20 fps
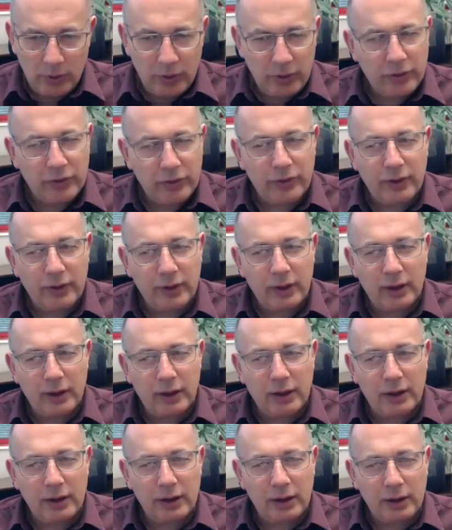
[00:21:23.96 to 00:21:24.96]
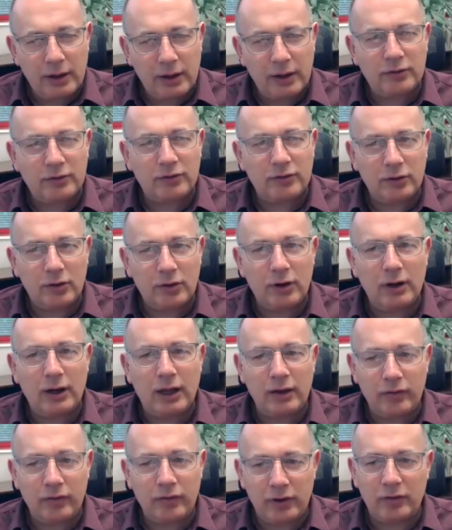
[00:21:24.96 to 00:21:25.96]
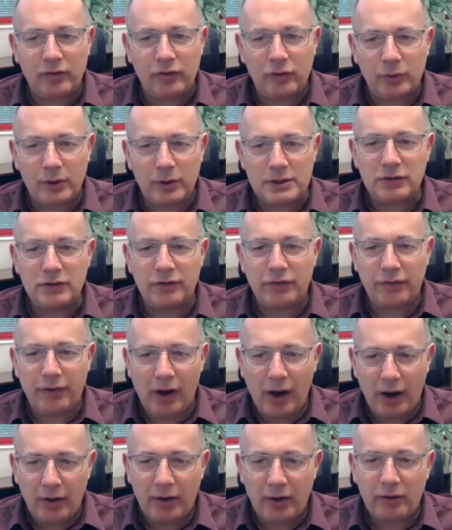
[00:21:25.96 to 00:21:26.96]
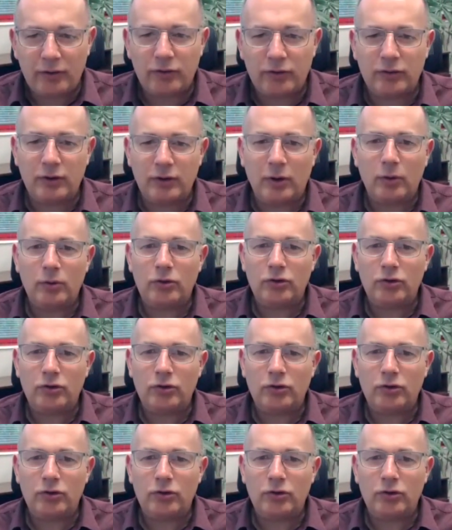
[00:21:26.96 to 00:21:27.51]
with necessary and avian influenza virus.